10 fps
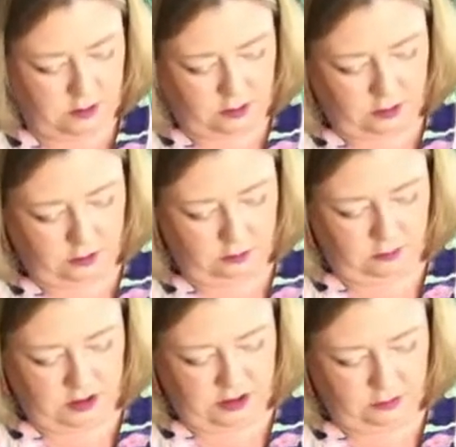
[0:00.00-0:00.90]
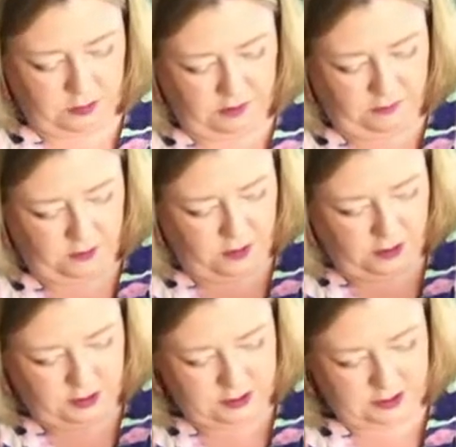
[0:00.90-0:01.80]
cool a little bit
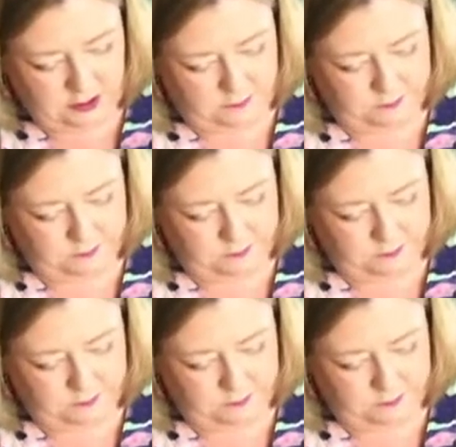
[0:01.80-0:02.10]
first.